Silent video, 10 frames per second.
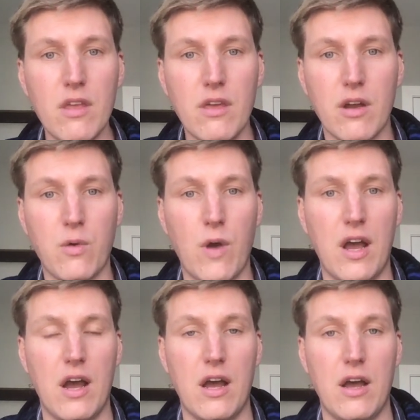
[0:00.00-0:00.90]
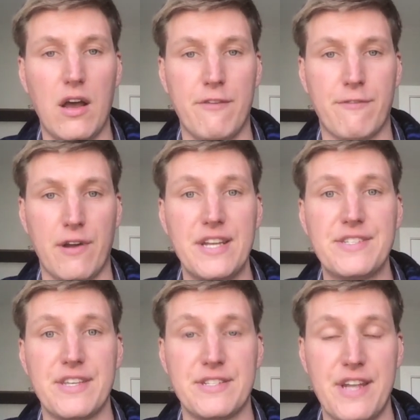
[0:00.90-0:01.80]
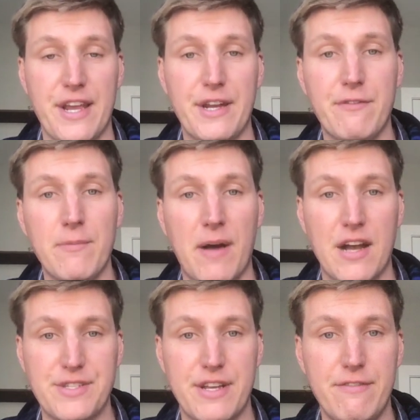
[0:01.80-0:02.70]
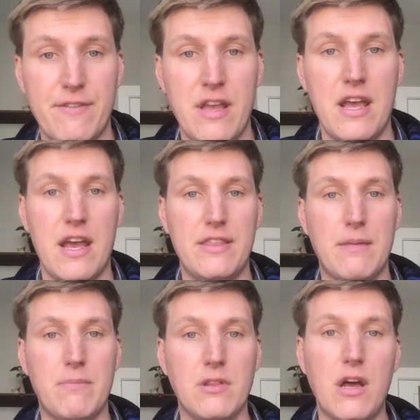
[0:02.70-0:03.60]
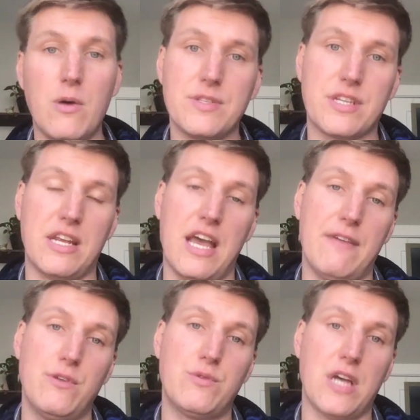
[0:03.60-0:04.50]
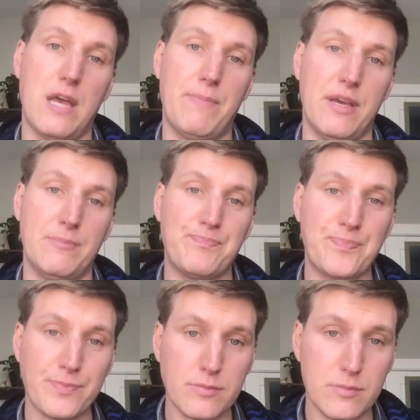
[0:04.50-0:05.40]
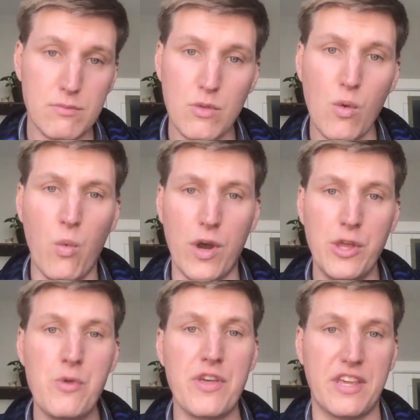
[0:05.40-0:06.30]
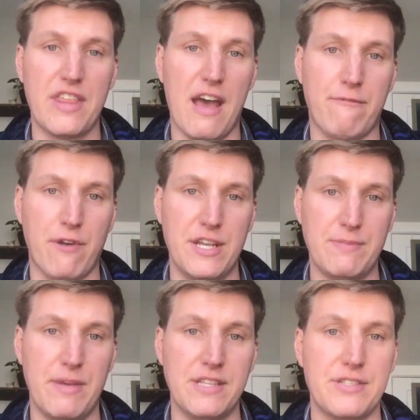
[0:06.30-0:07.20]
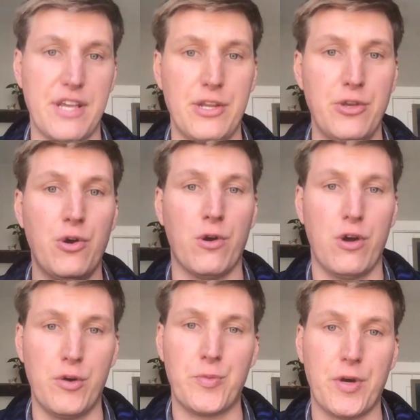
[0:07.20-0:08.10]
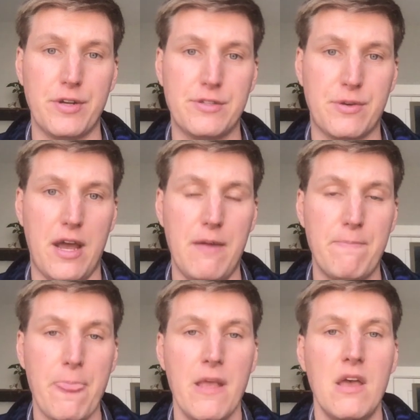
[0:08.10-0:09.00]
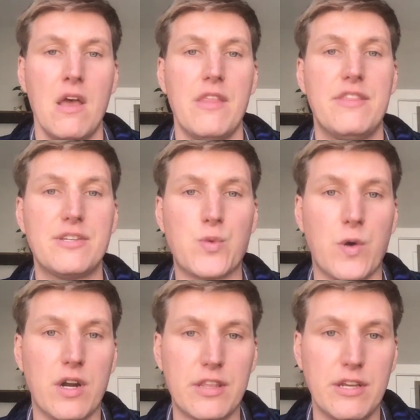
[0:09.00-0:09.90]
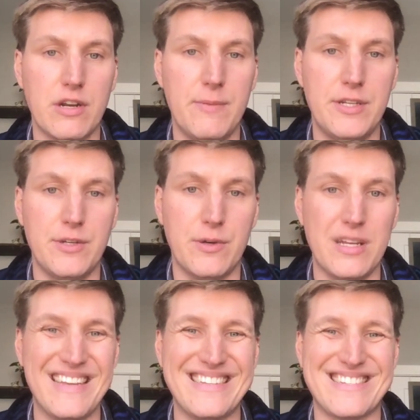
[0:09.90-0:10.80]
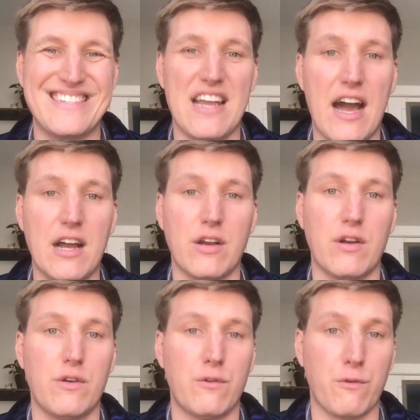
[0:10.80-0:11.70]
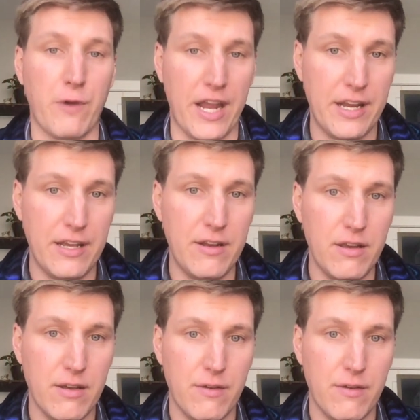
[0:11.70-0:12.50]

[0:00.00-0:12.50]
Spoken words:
a phrase is negative or positive, and then below it's going to have you type in what you think that phrase means in your own words, okay? This work that you're going to be doing is not graded